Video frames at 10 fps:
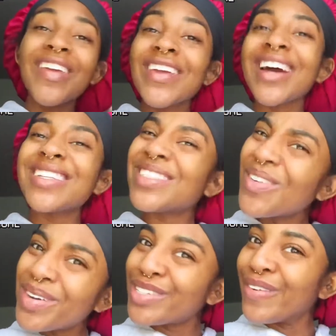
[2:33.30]
you guys so
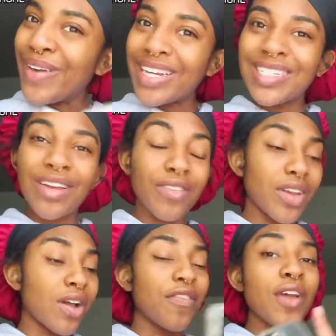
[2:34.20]
much for watching that
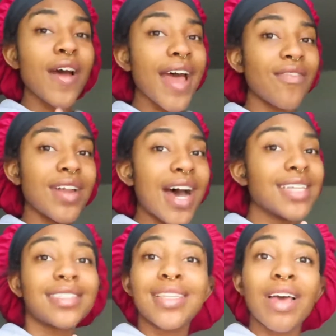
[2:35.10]
video. If y'all have not
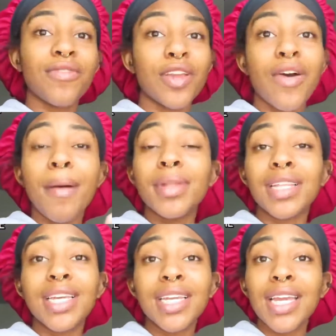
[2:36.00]
seen that video, I'm gonna
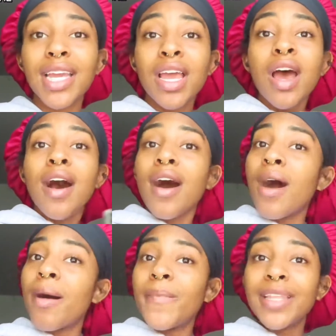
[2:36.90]
link it
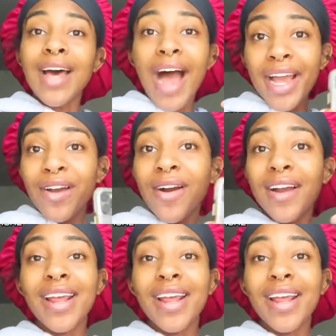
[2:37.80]
in the iCard